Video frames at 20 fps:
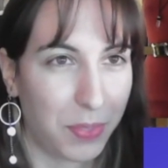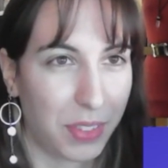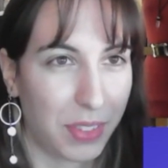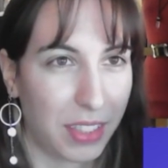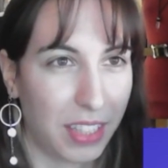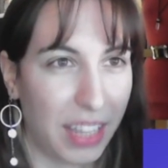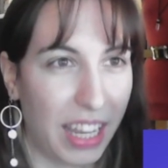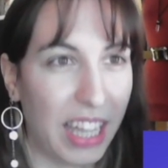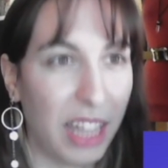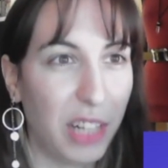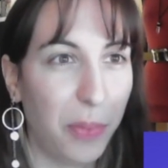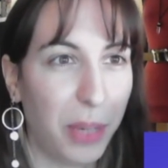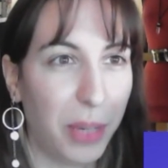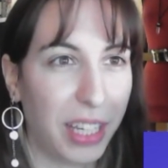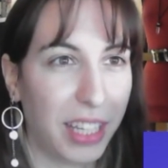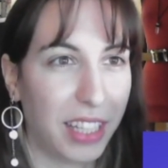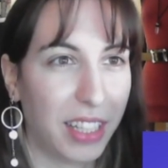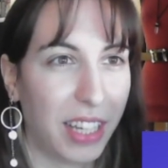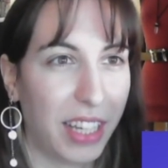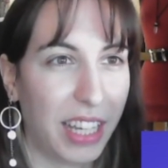Anyway,
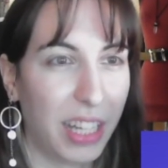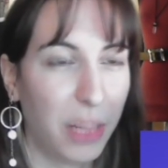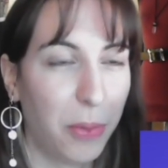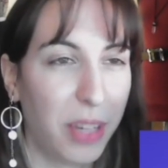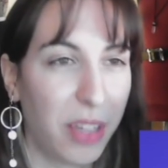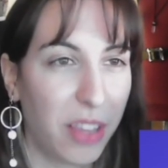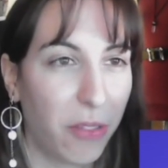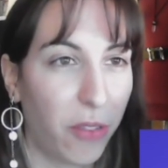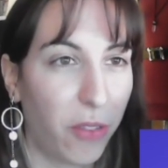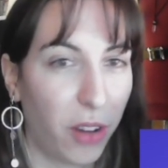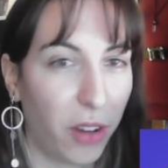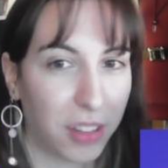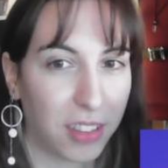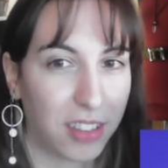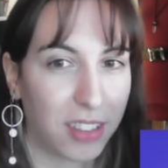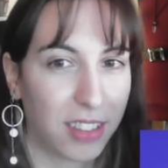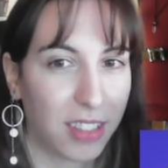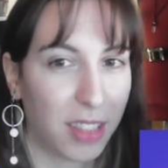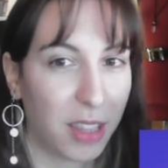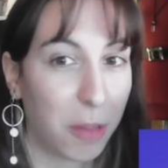the fox.
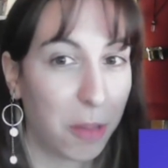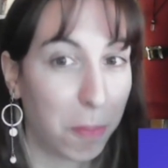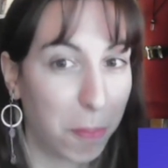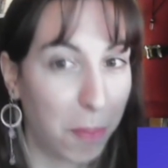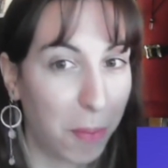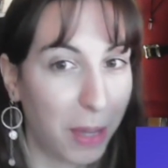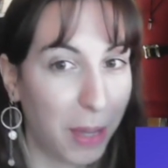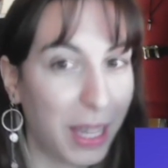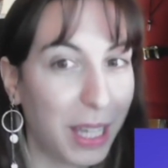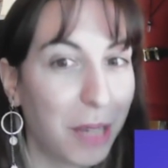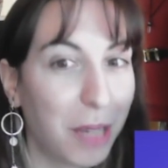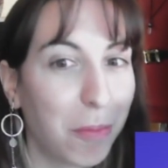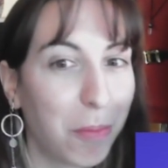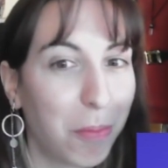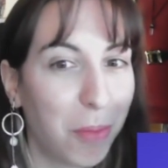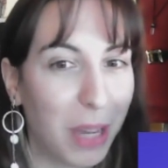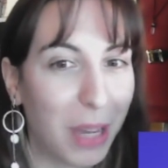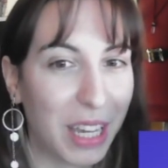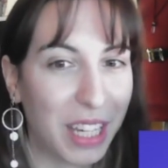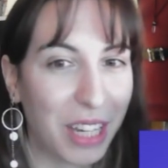The
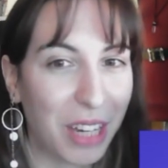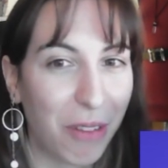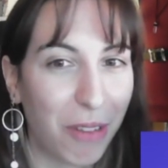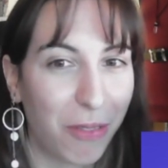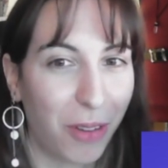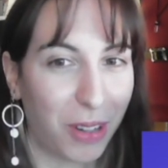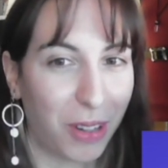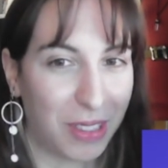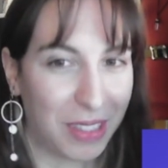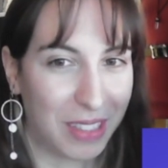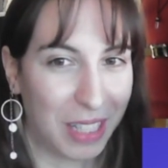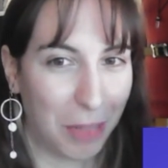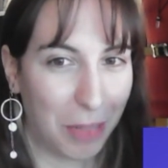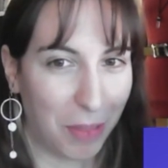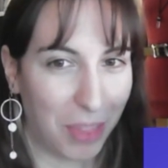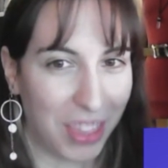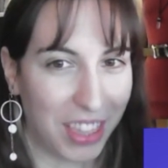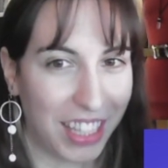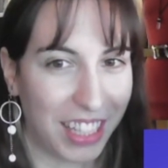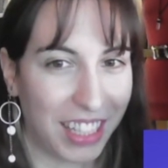big fox demon
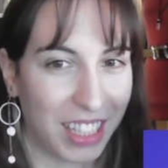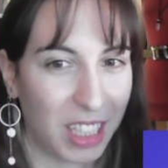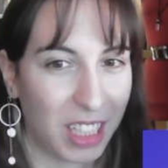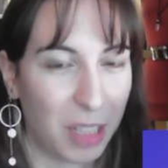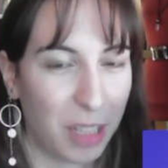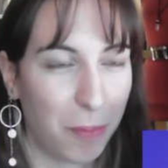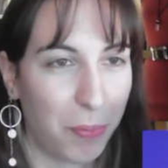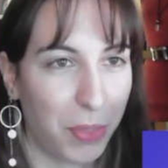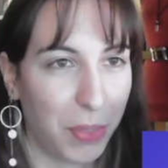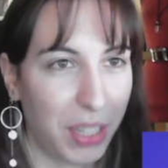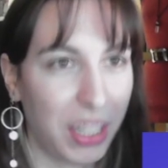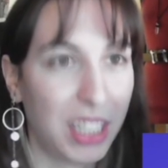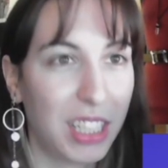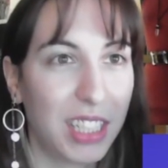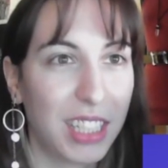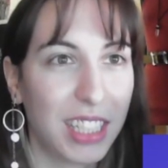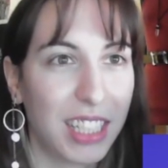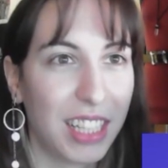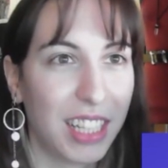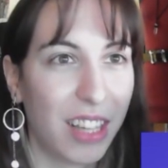thing. It
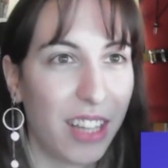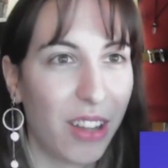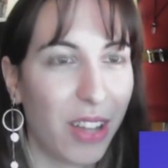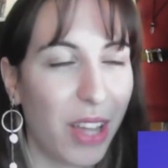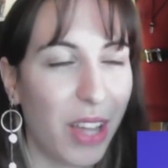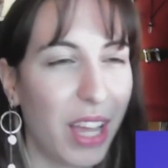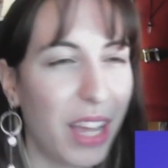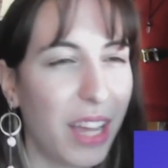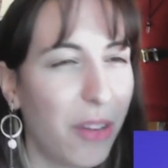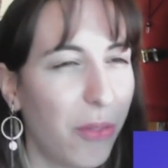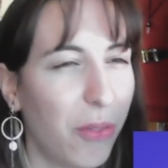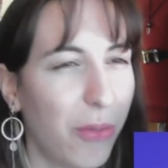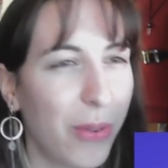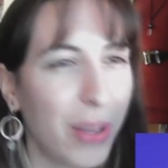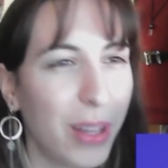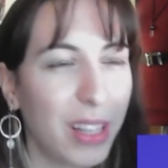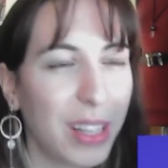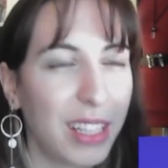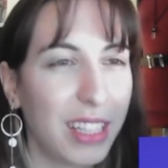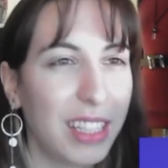
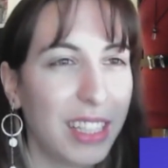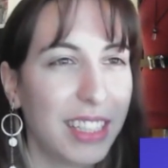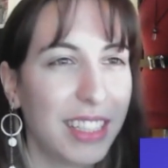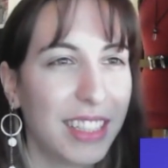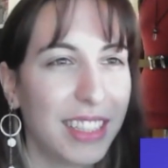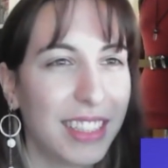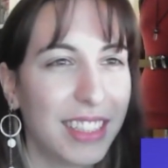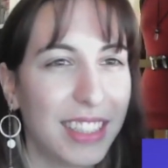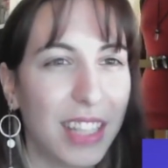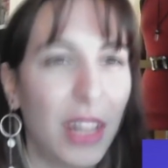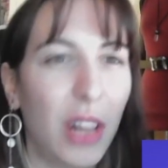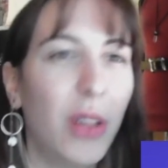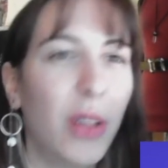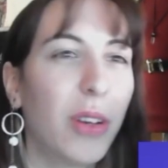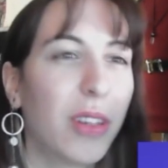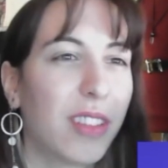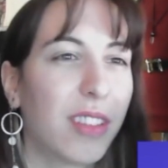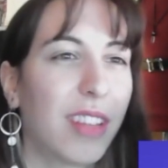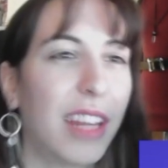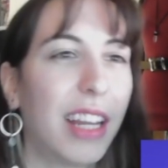really
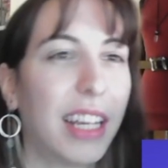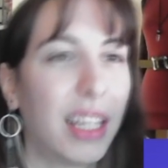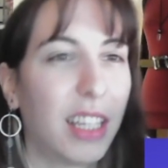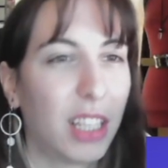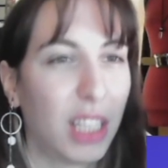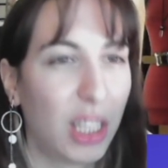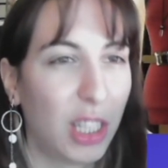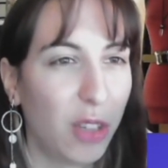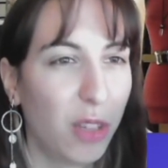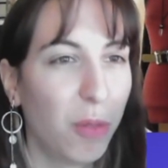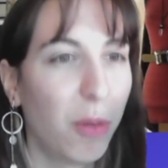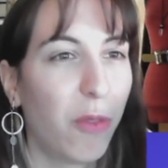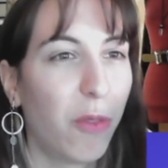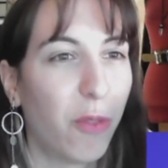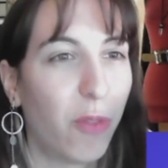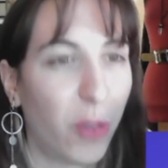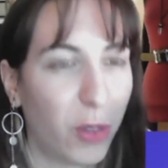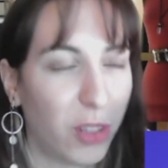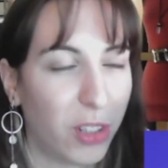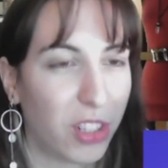looks like a human
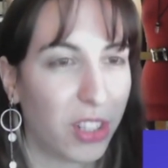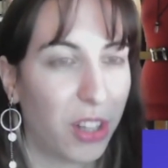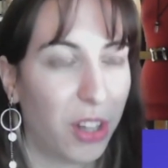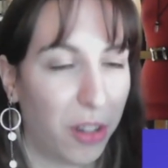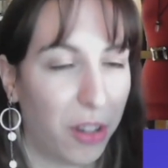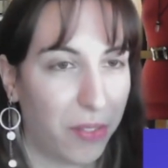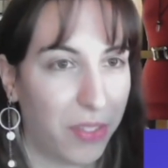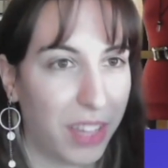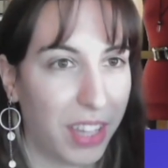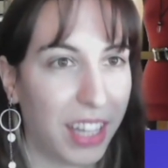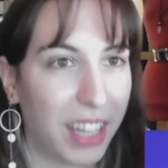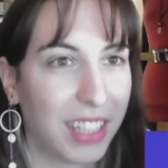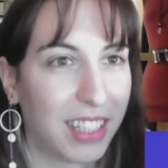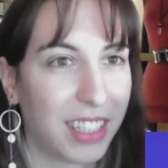version of that.